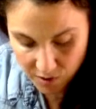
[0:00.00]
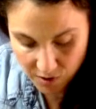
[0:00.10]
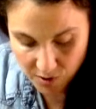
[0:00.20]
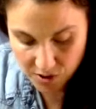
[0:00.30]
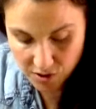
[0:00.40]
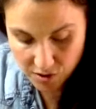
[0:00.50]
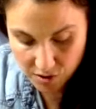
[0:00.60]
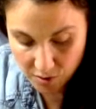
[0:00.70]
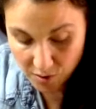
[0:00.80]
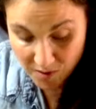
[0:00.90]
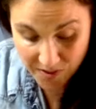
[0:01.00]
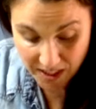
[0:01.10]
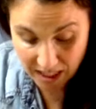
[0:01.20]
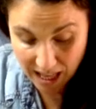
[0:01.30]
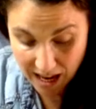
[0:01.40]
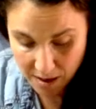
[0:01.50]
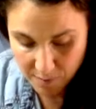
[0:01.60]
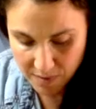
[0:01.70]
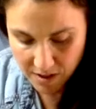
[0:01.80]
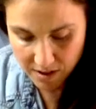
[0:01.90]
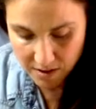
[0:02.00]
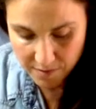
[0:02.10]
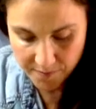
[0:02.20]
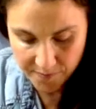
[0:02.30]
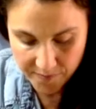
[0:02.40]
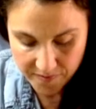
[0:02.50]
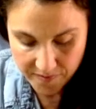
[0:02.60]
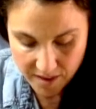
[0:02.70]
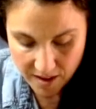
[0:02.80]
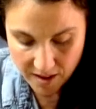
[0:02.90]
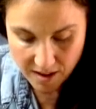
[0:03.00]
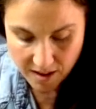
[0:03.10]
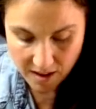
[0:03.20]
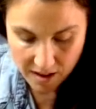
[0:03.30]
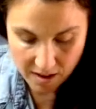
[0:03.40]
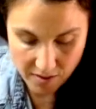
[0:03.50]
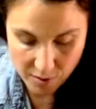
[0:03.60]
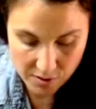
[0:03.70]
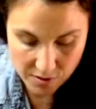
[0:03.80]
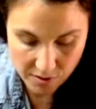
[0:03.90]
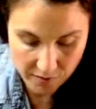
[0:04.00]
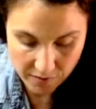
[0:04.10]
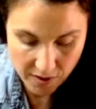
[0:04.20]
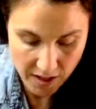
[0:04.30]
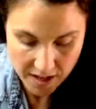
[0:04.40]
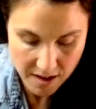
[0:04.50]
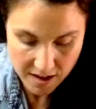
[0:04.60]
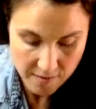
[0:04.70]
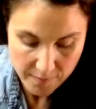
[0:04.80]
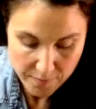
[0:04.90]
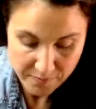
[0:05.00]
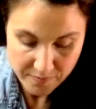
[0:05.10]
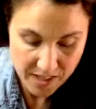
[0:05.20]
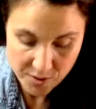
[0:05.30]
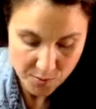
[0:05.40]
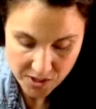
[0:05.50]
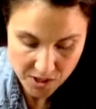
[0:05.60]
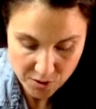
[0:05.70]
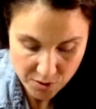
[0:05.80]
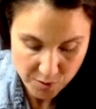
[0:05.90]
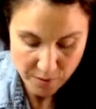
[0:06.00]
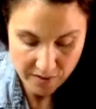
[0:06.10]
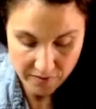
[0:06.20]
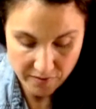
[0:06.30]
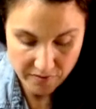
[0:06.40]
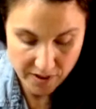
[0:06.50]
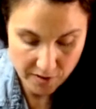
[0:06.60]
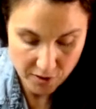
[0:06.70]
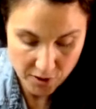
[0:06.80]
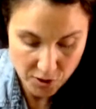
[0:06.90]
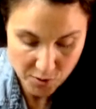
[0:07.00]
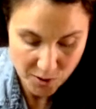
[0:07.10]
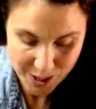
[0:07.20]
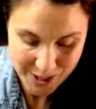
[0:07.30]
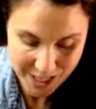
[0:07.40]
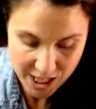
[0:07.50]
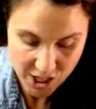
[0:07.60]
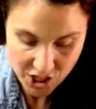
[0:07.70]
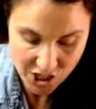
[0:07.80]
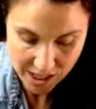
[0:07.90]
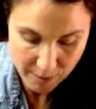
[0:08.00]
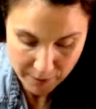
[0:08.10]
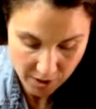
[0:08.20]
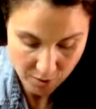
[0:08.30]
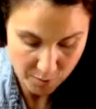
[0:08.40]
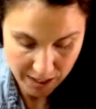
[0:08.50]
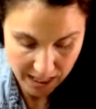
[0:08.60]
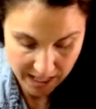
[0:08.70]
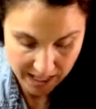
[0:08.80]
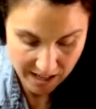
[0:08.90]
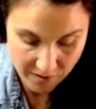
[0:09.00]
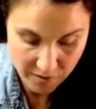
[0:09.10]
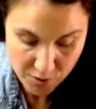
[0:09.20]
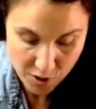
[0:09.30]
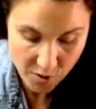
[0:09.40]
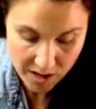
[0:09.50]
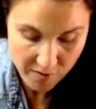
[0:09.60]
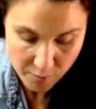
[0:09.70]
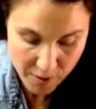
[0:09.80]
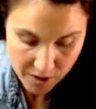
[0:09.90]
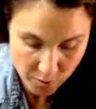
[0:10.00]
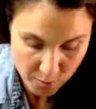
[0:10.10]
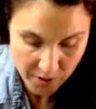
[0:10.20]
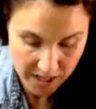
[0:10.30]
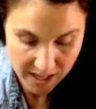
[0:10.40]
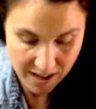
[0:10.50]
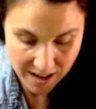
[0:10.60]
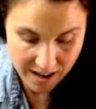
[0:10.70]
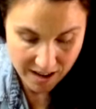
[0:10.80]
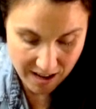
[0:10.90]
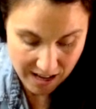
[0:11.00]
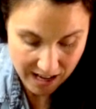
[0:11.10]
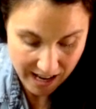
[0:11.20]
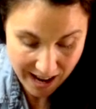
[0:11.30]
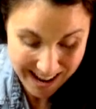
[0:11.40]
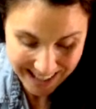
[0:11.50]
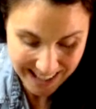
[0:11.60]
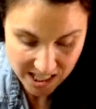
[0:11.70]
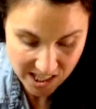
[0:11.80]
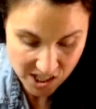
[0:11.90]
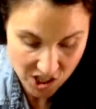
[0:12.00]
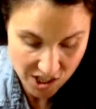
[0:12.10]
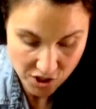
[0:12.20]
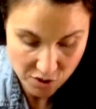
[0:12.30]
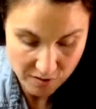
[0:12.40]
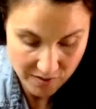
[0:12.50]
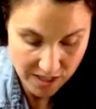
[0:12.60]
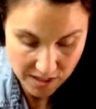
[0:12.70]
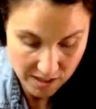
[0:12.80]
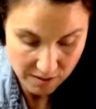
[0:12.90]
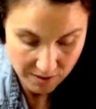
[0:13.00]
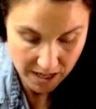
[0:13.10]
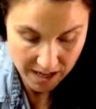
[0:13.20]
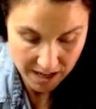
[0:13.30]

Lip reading: we're going to do the limes. And those are fun because we get to use my favorite tool in the kitchen, the microplane. And if you don't have a microplane, I highly suggest you invest in one.